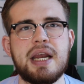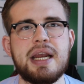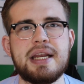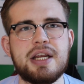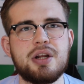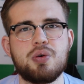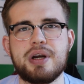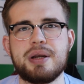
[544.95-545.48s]

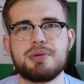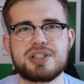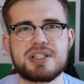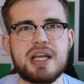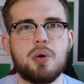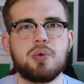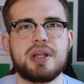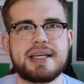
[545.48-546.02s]
You know, he was
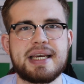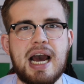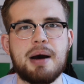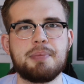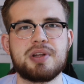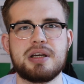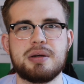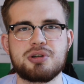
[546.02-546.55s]
still the
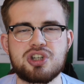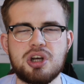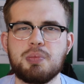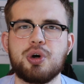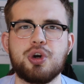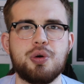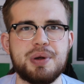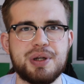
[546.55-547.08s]
captain, he was
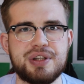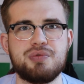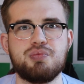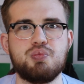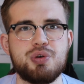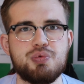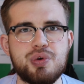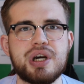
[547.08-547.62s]
someone who
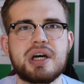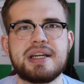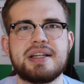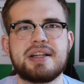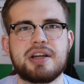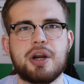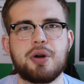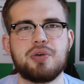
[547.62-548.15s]
we really
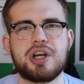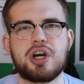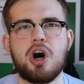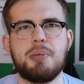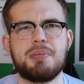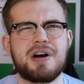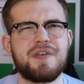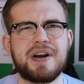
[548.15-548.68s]
needed around the
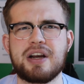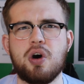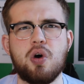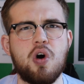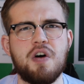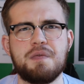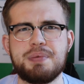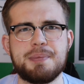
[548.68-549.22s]
club, and I think a
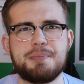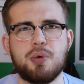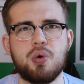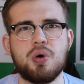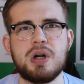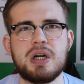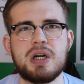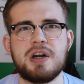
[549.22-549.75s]
lot of
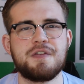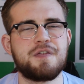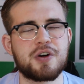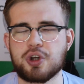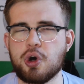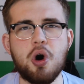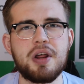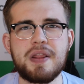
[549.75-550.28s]
people
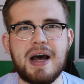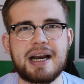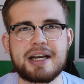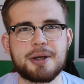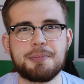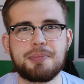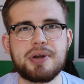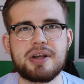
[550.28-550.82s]
forgot
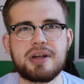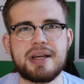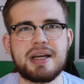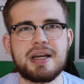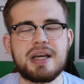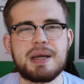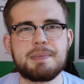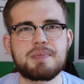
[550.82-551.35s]
that
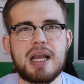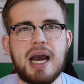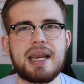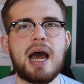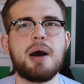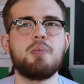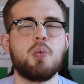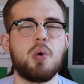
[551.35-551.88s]
completely.
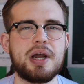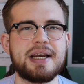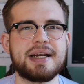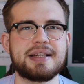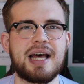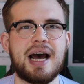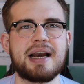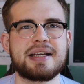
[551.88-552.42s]
And him
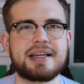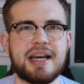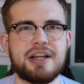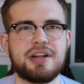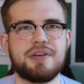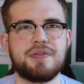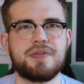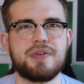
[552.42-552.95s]
winning that
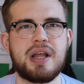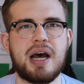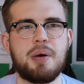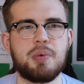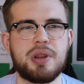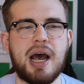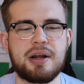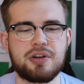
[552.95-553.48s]
kind of,
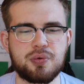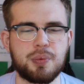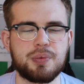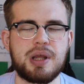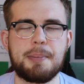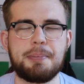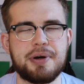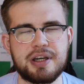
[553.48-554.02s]
that
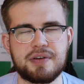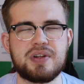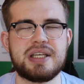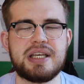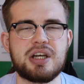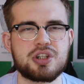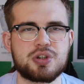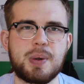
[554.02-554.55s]
Player of the
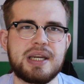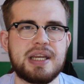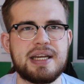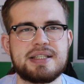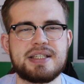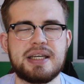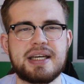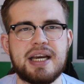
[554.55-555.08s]
Year in
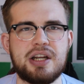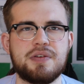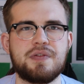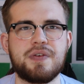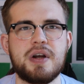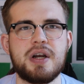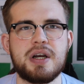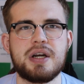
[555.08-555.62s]
2018 kind
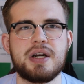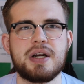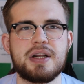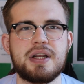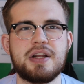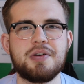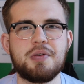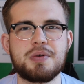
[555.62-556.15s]
of,
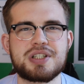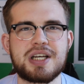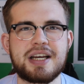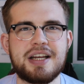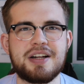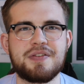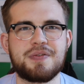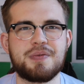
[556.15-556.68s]
you know, it's a
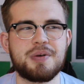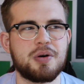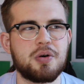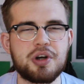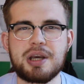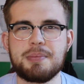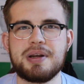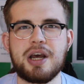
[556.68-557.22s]
kind of, well,
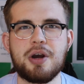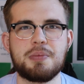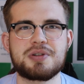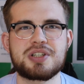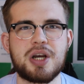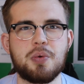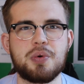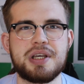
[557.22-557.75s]
look at me now, I'm
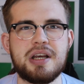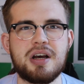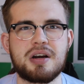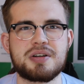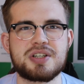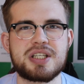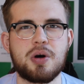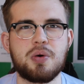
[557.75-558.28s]
still
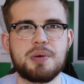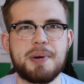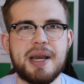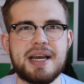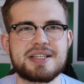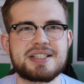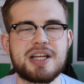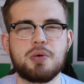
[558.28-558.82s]
here, still the
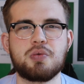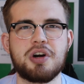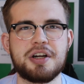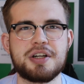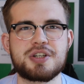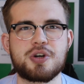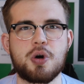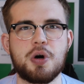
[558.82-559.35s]
best, still
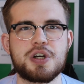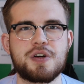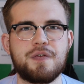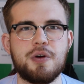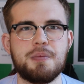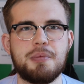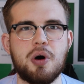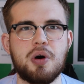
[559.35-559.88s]
running Scottish
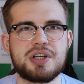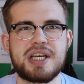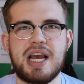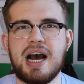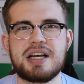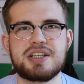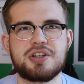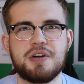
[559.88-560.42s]
football as he
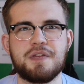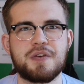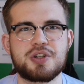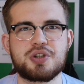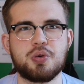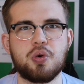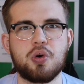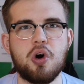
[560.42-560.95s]
has done for
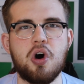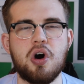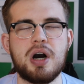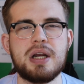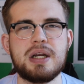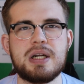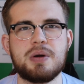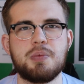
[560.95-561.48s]
so
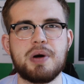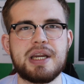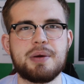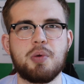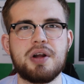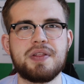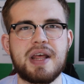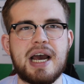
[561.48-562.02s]
long. When he
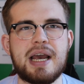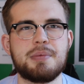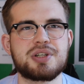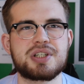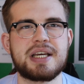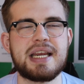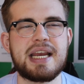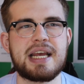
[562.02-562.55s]
won that, it
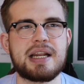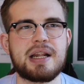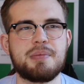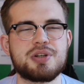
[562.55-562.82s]
was great.